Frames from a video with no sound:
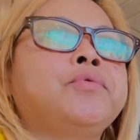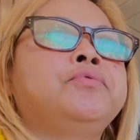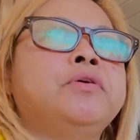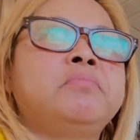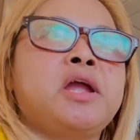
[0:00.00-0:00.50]

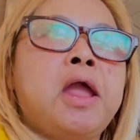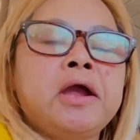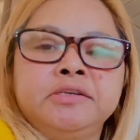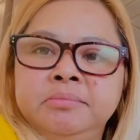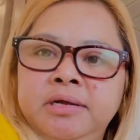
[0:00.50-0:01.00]
From my
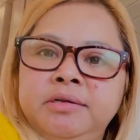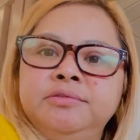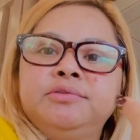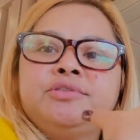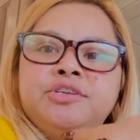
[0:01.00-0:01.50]
husband
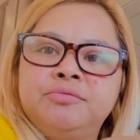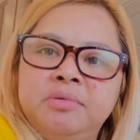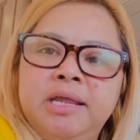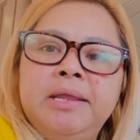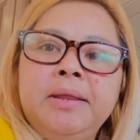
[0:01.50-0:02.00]
to
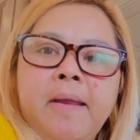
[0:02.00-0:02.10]
me,